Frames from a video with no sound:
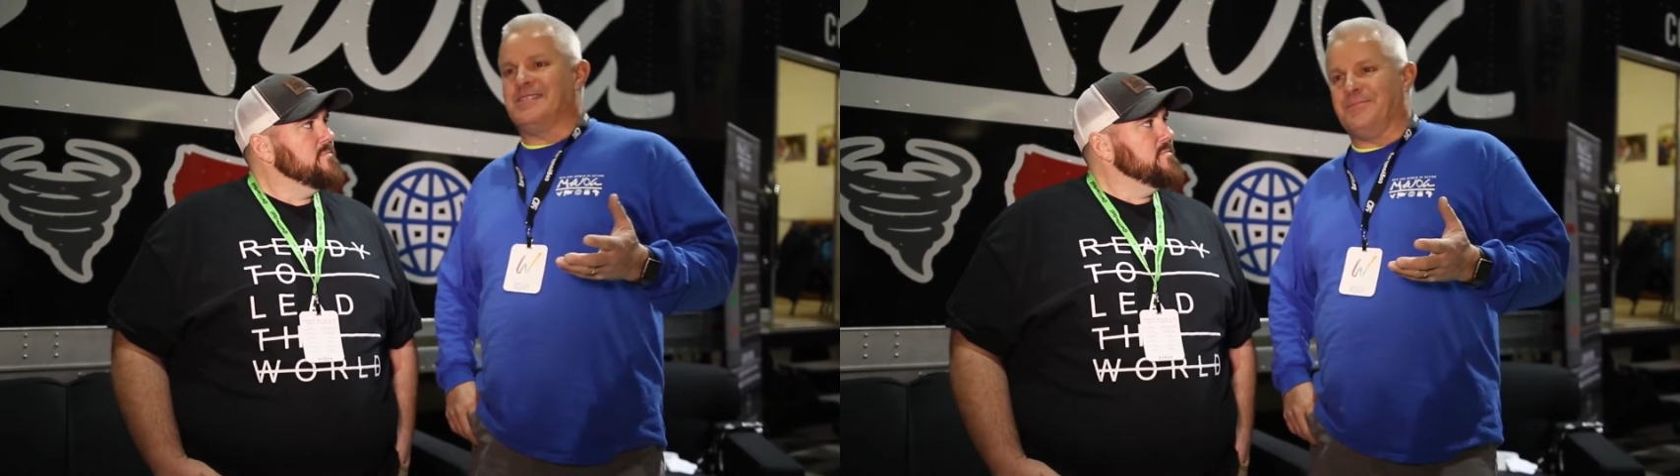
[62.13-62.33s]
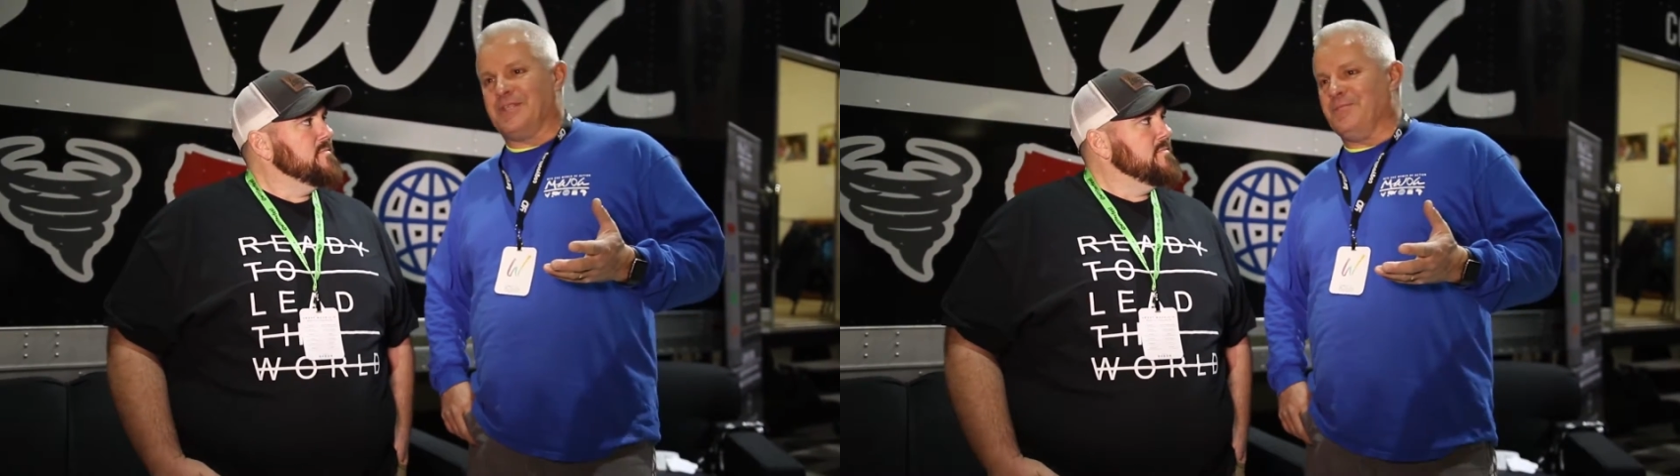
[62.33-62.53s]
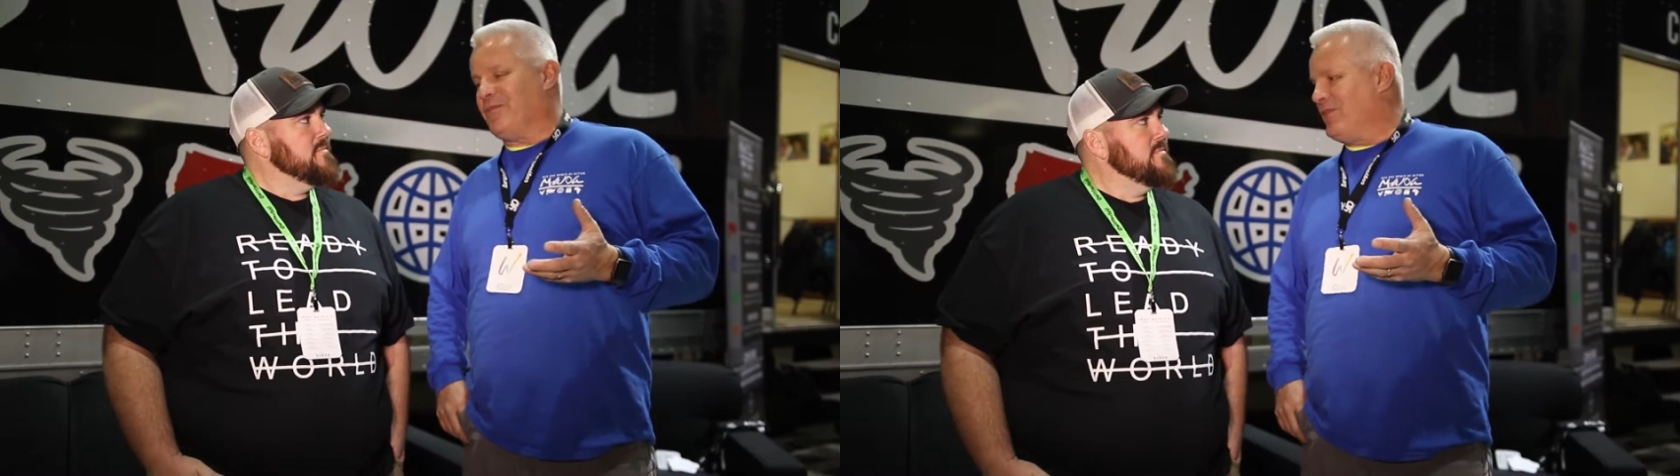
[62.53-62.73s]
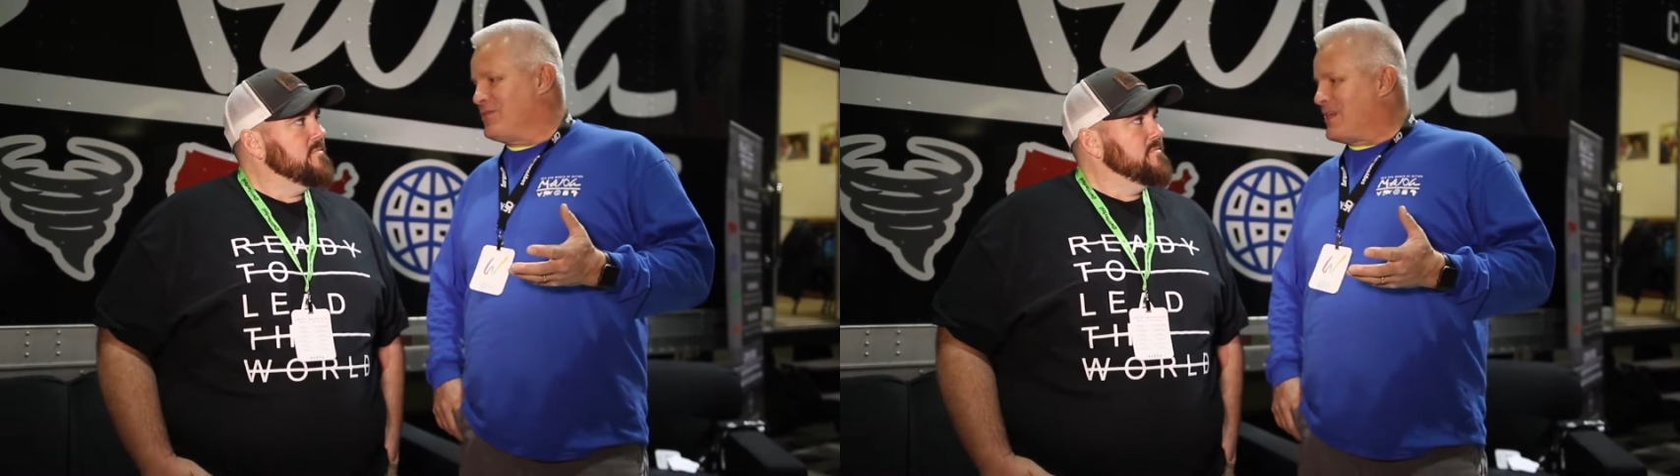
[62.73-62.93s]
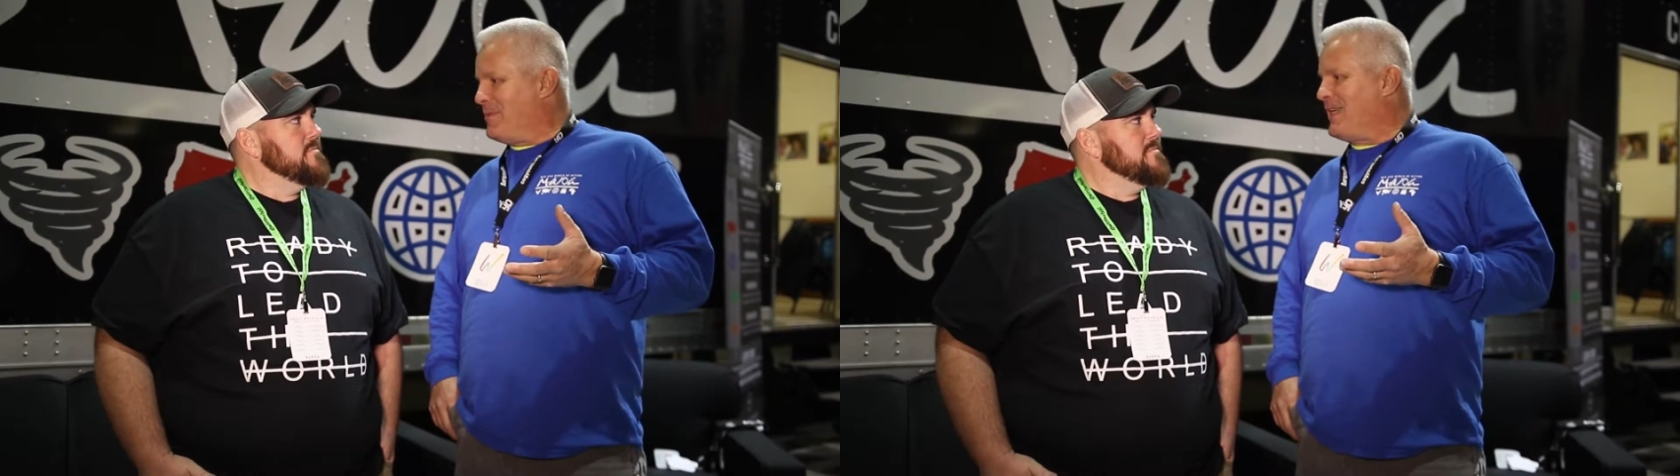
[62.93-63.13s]
September
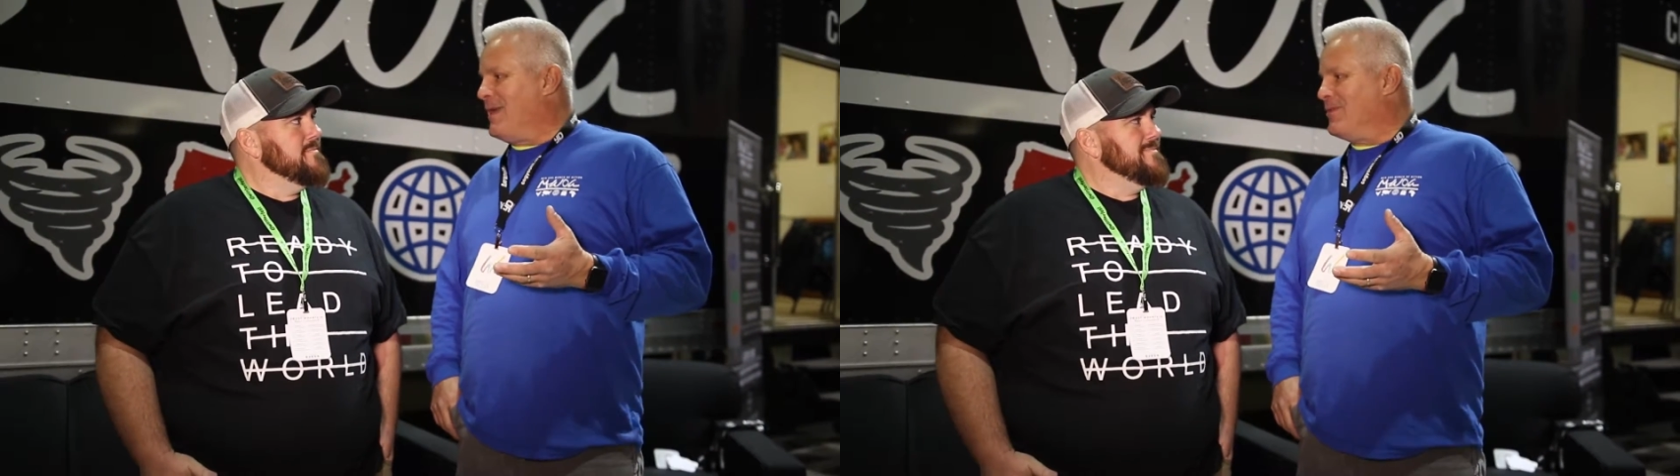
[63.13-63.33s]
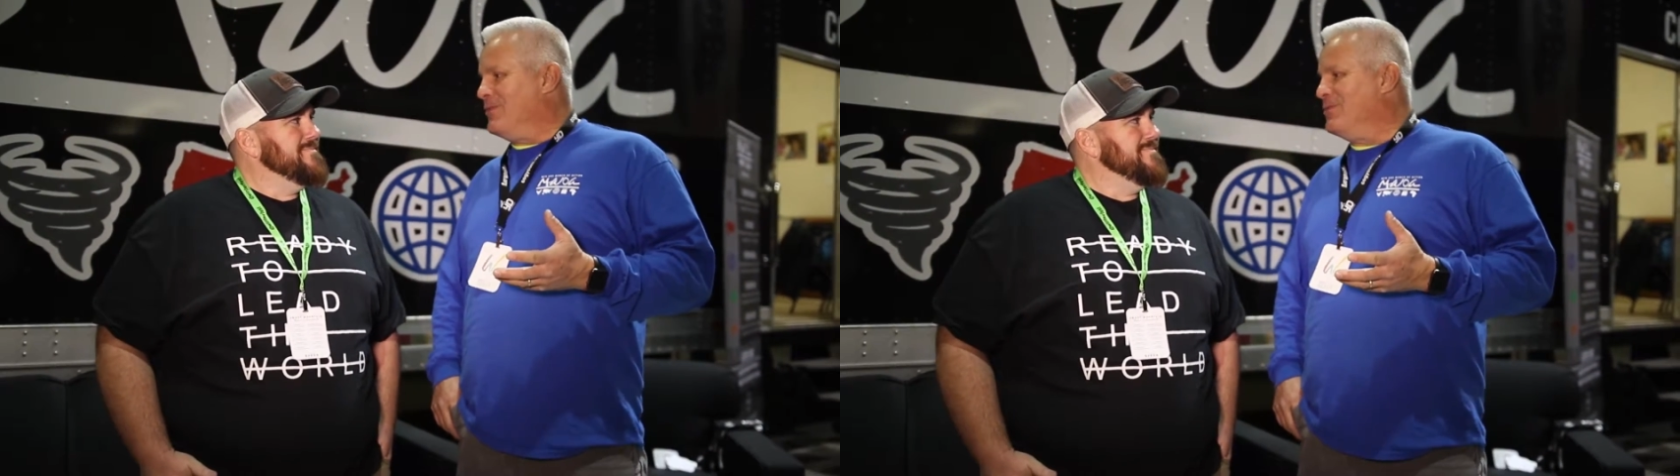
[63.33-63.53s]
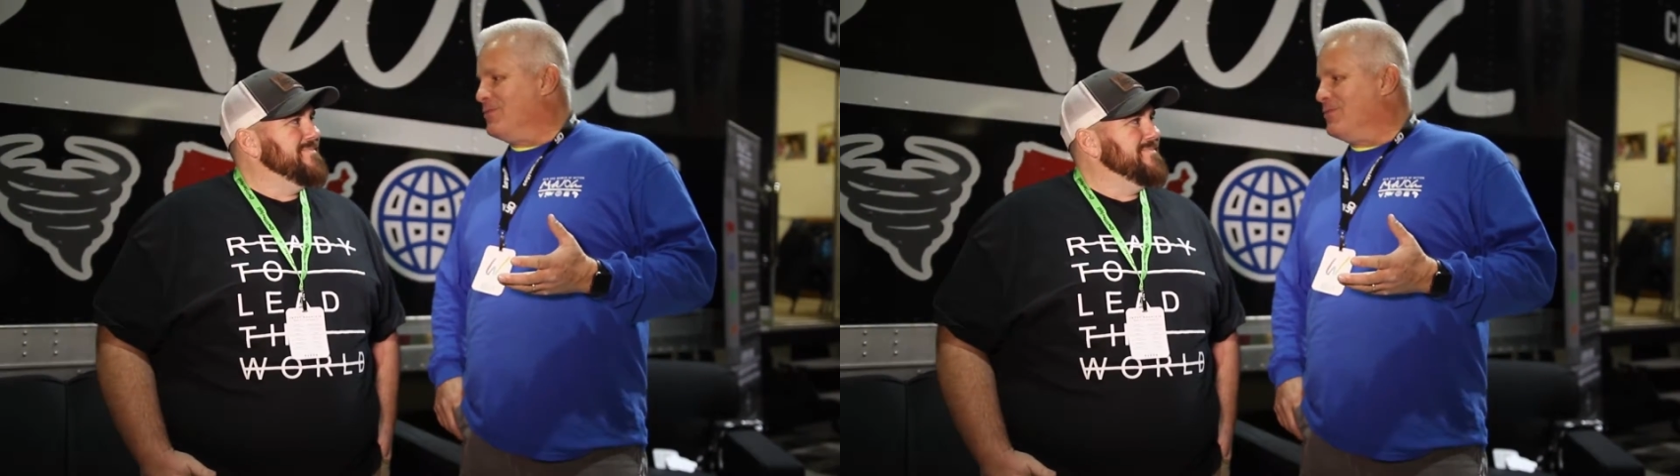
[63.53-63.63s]
1st I became the new